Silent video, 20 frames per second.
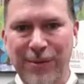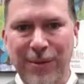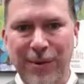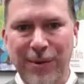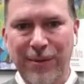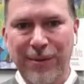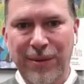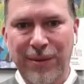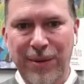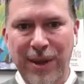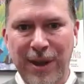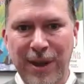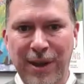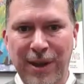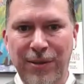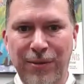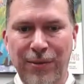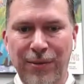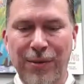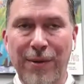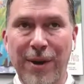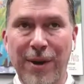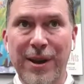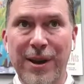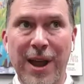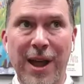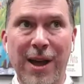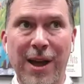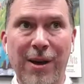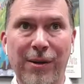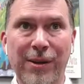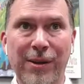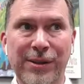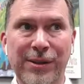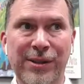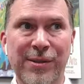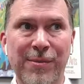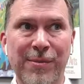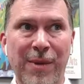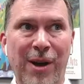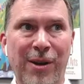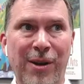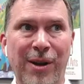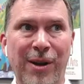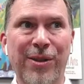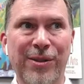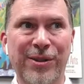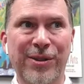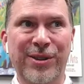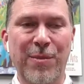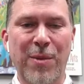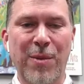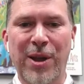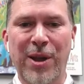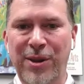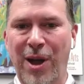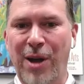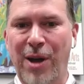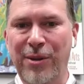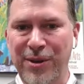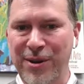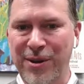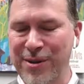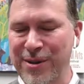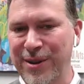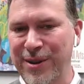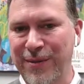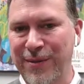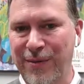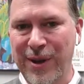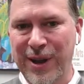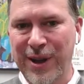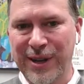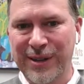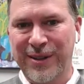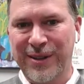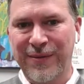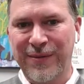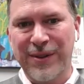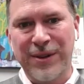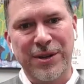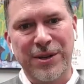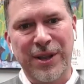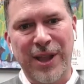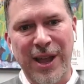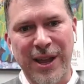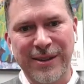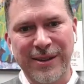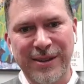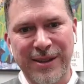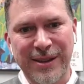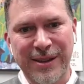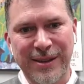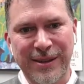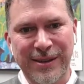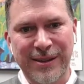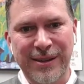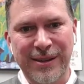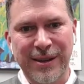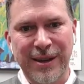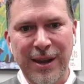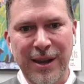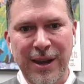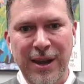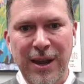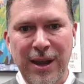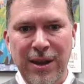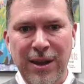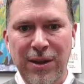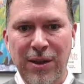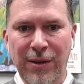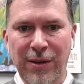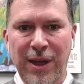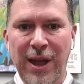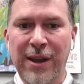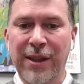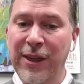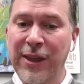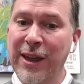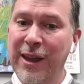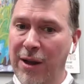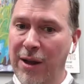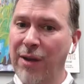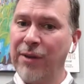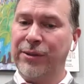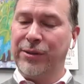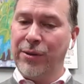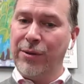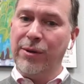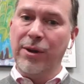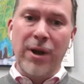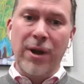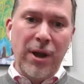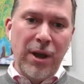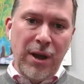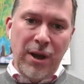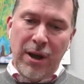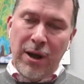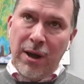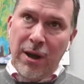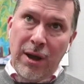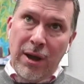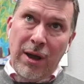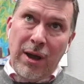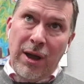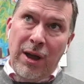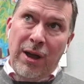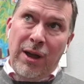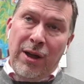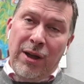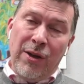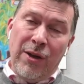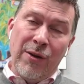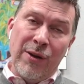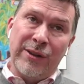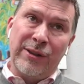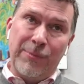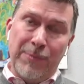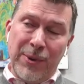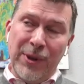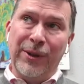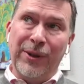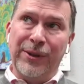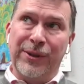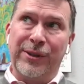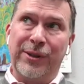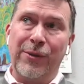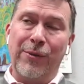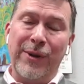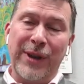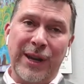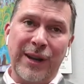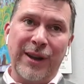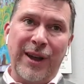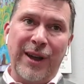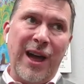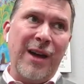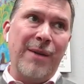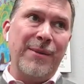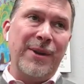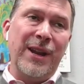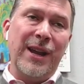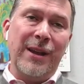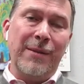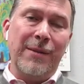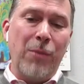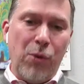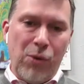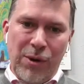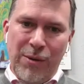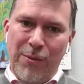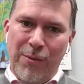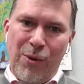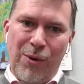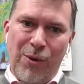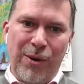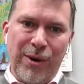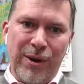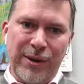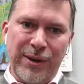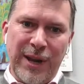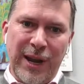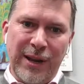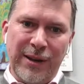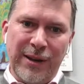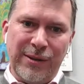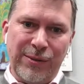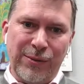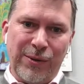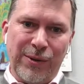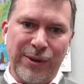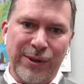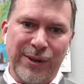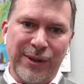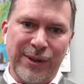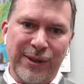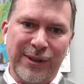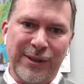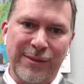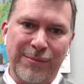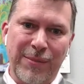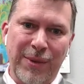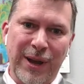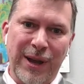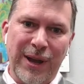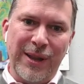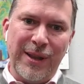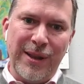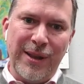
we're thinking through right now is are there some alternative ways to visualize this? You know, kind of thinking also, you know, it's built so we can accommodate more and more data sources. But